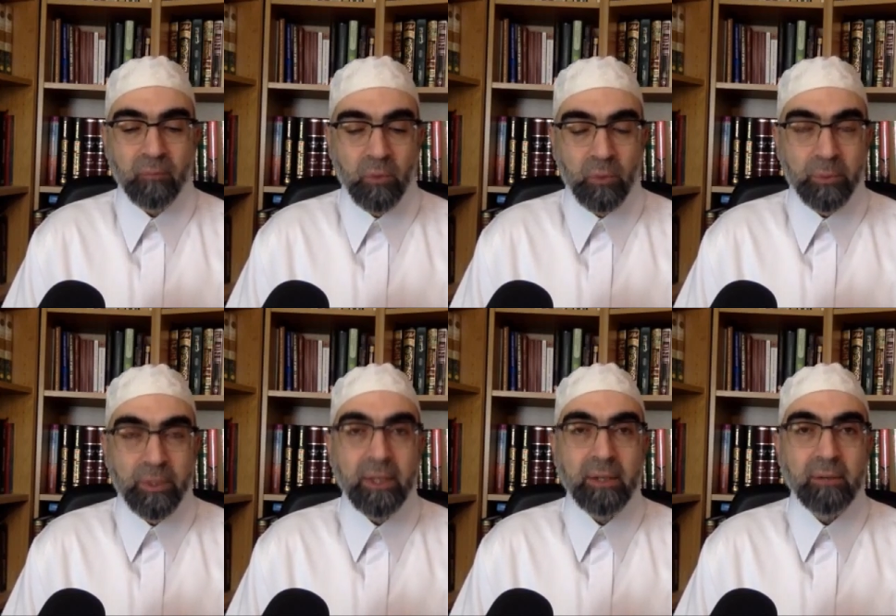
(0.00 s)
To
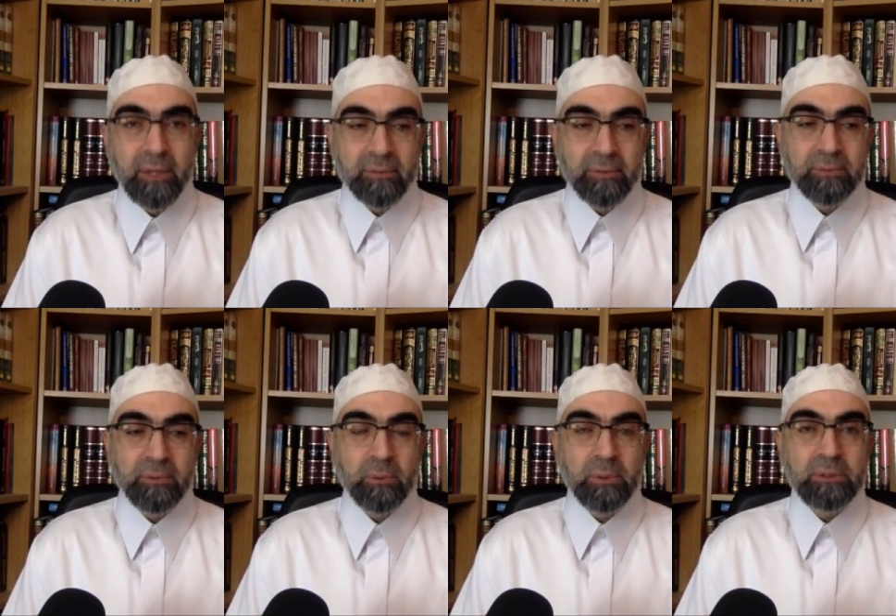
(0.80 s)
be grateful
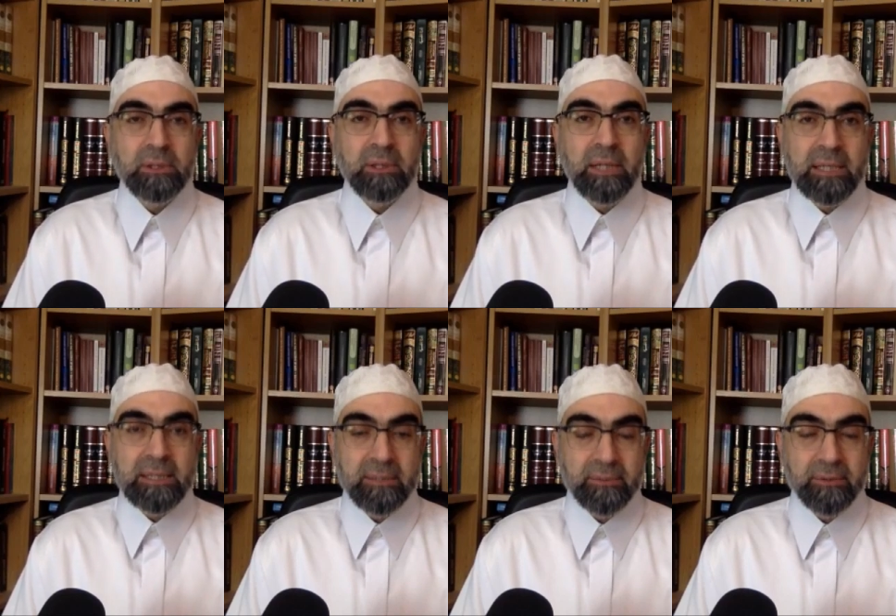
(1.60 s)
for what Allah
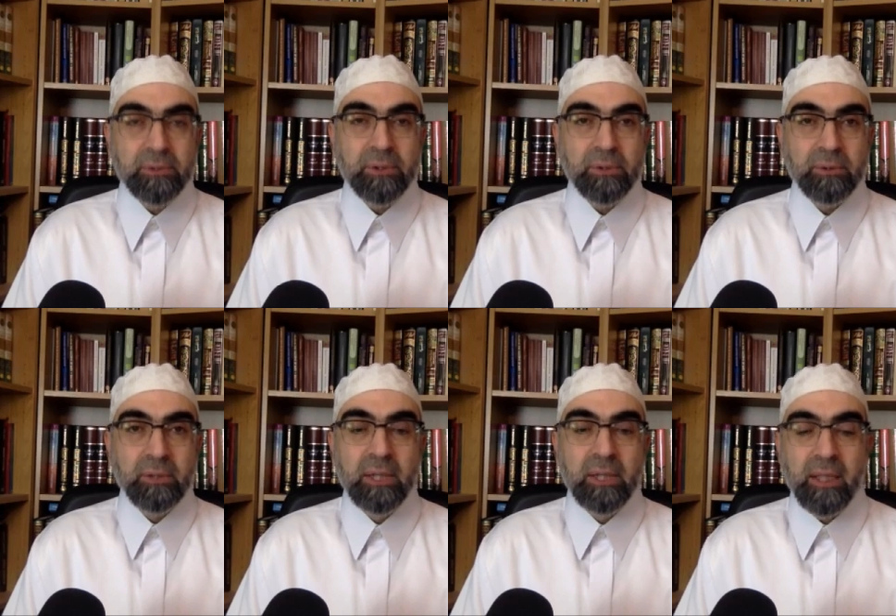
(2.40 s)
has given to you,
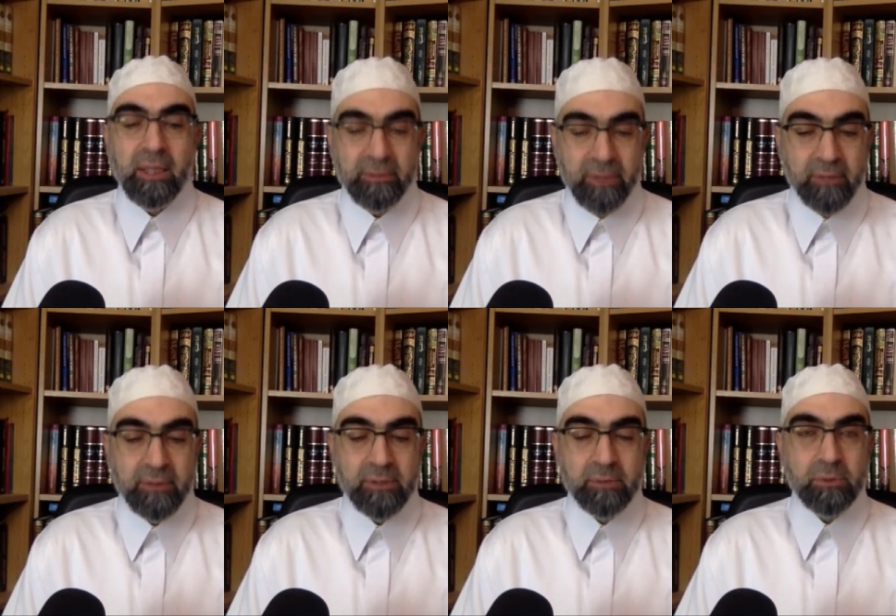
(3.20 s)
the
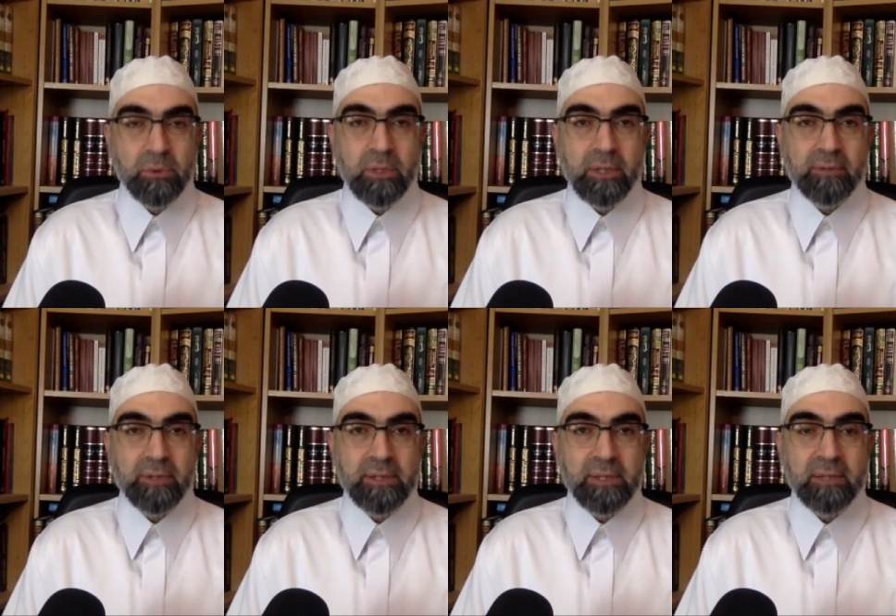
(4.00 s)
favors which you have
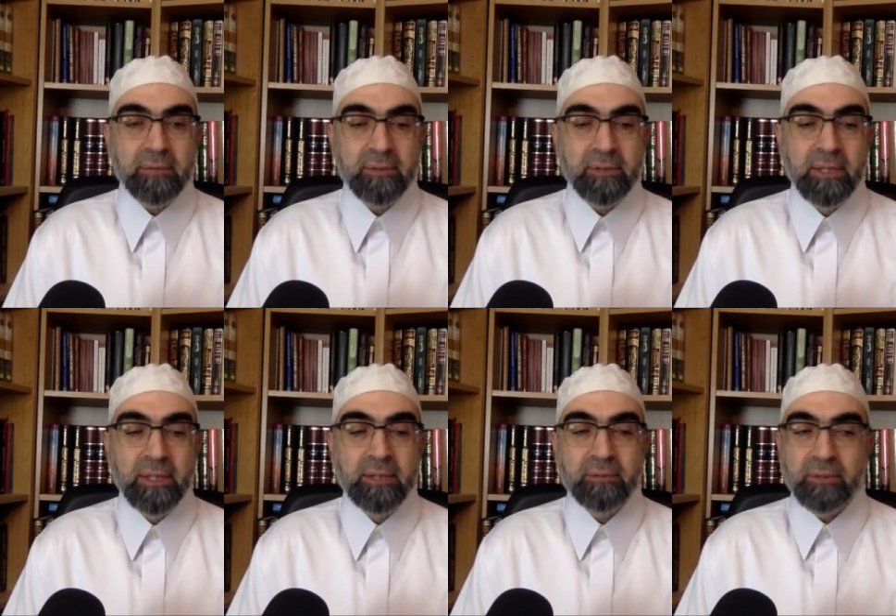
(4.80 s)
received.
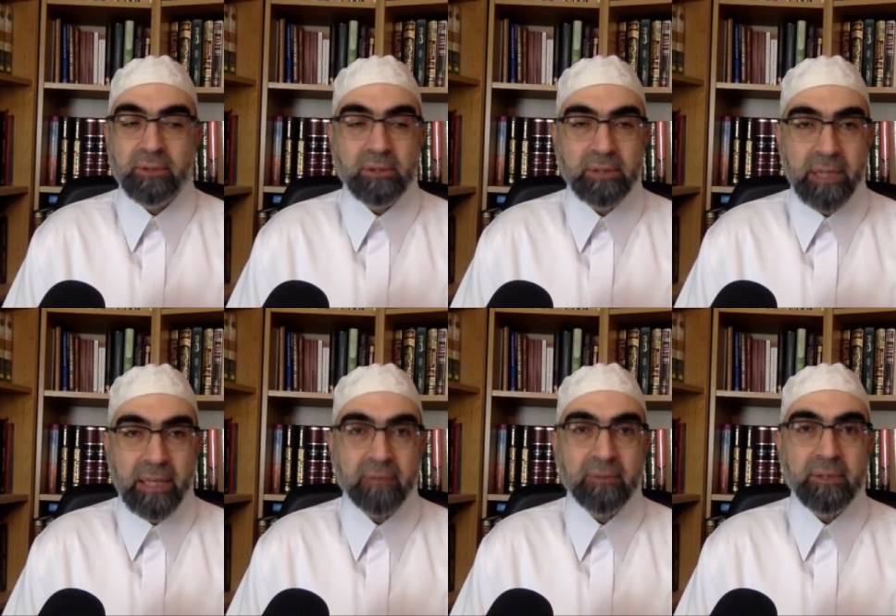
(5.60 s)
If you don't
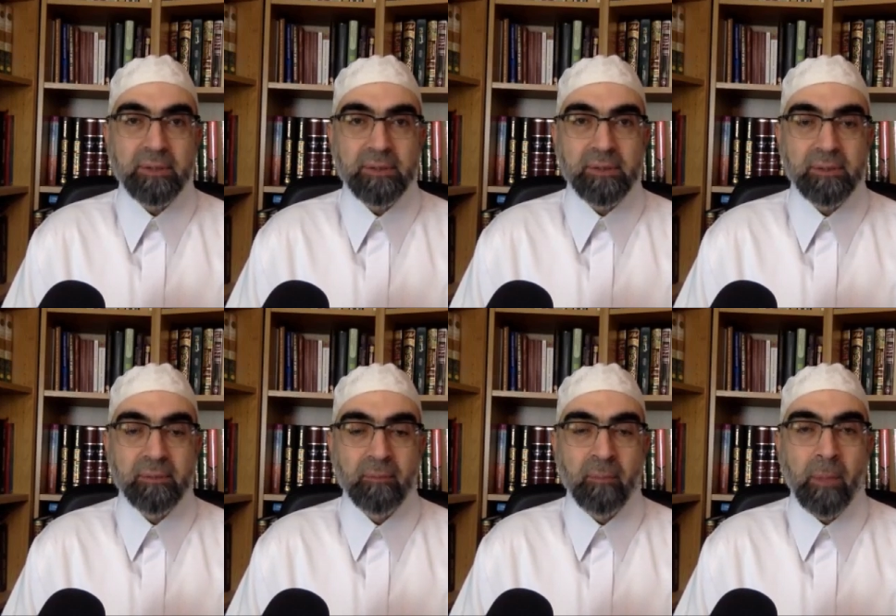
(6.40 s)
have this
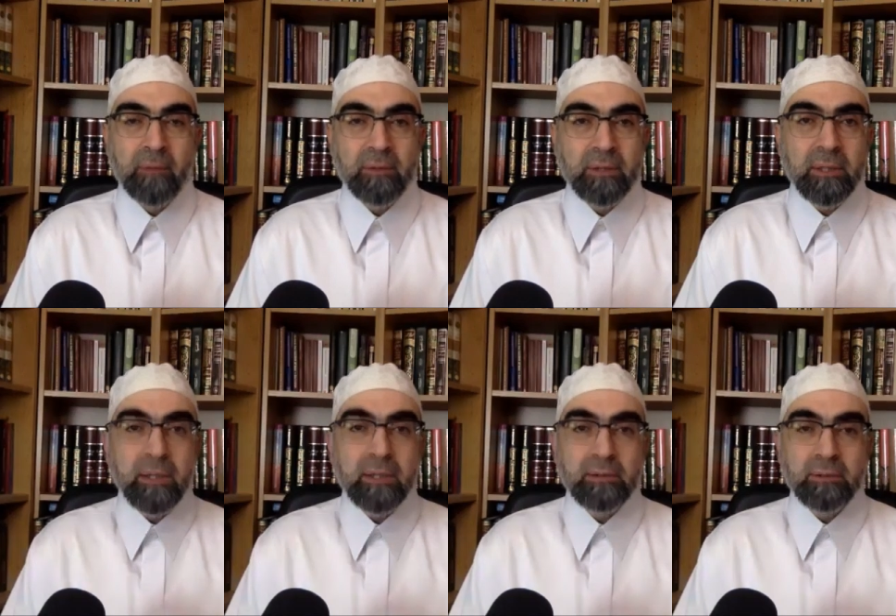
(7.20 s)

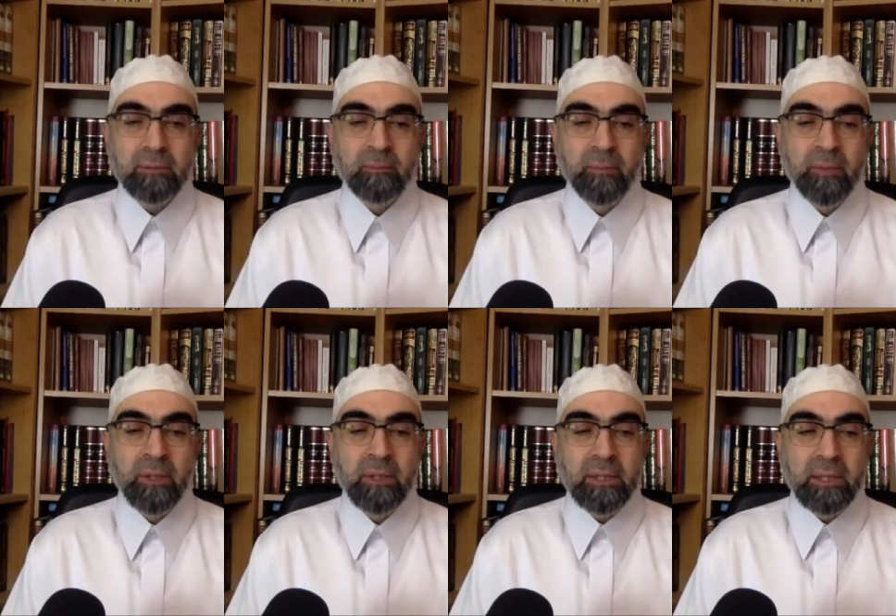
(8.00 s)
internal
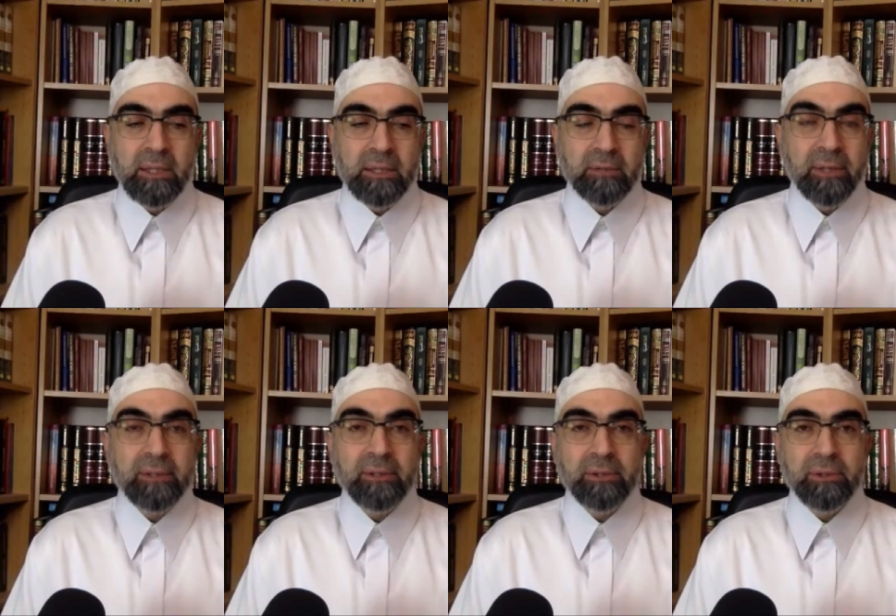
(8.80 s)

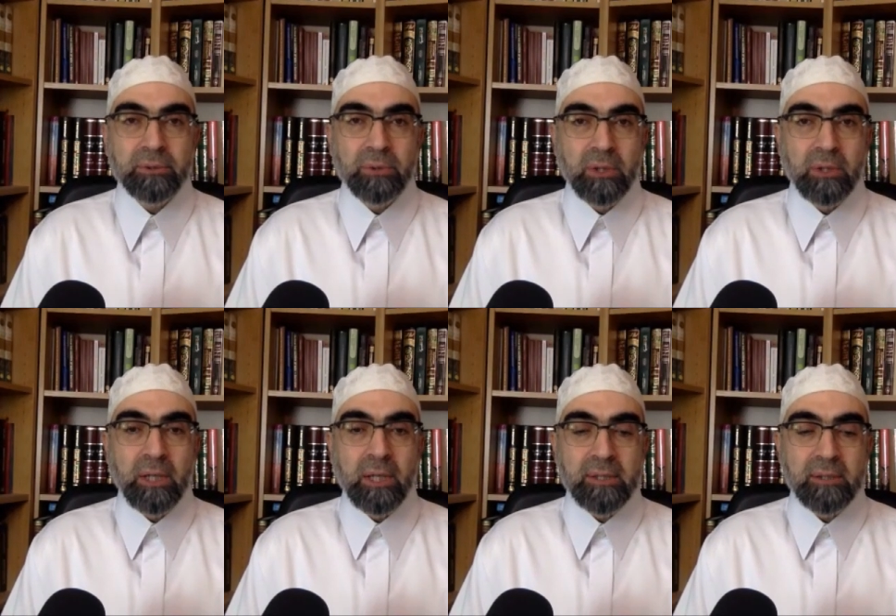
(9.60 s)
gratitude to
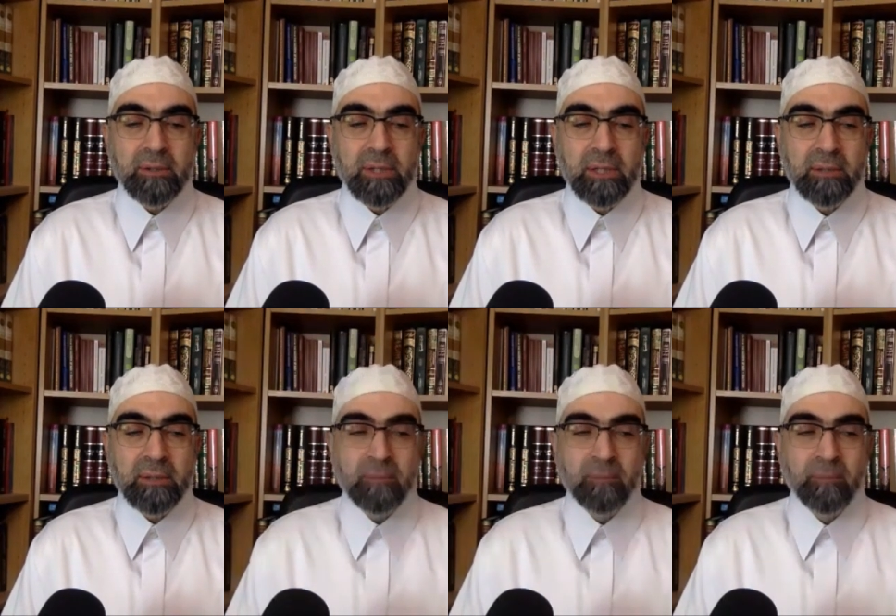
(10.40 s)
Allah Azza wa Jal,
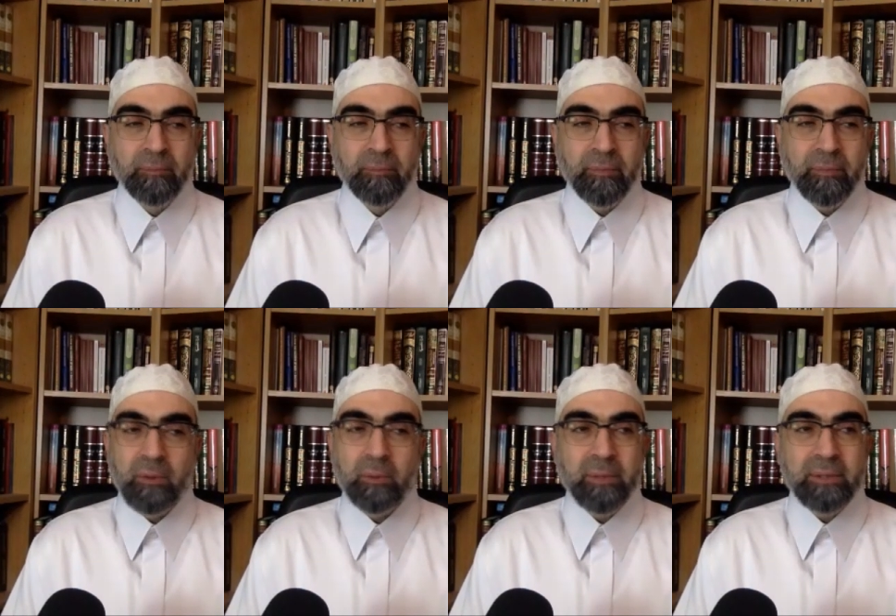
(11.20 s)

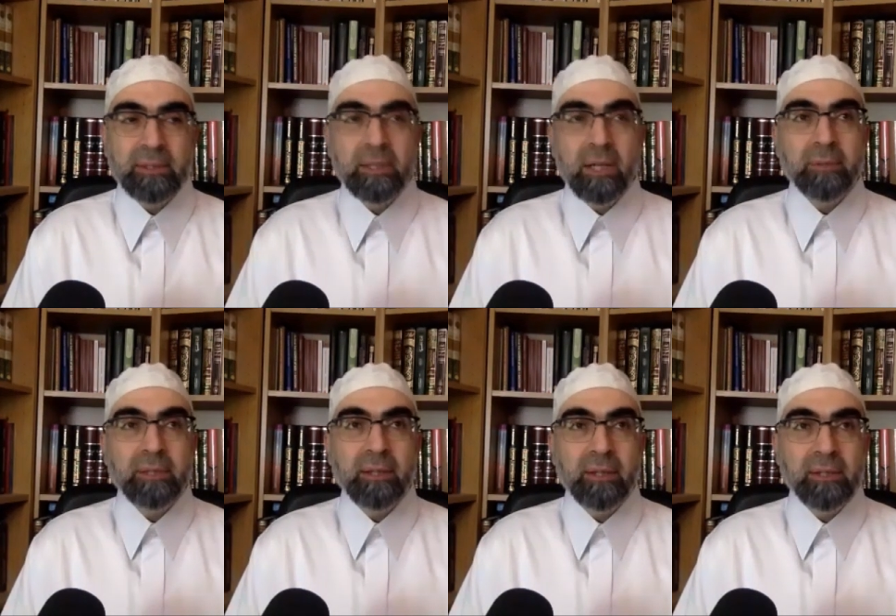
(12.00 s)
no matter how
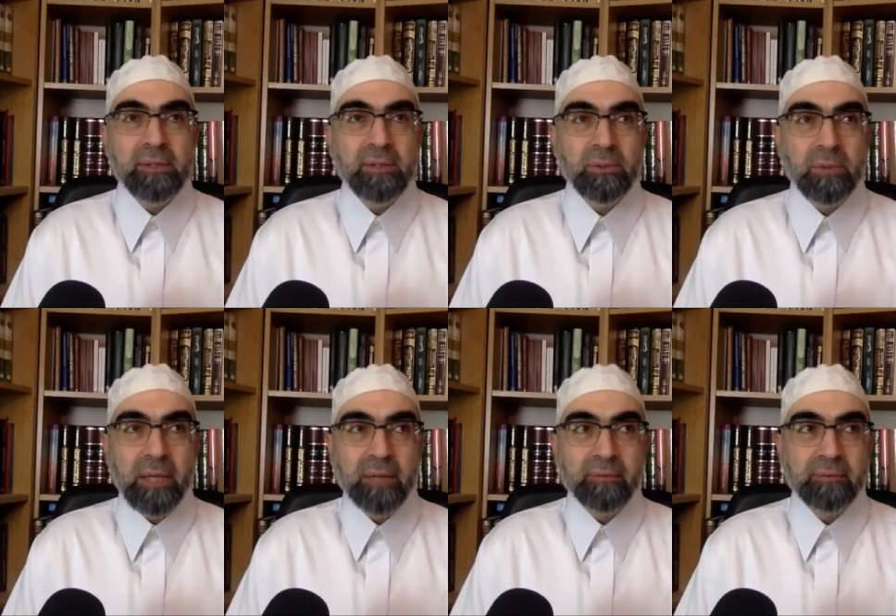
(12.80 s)
many things you have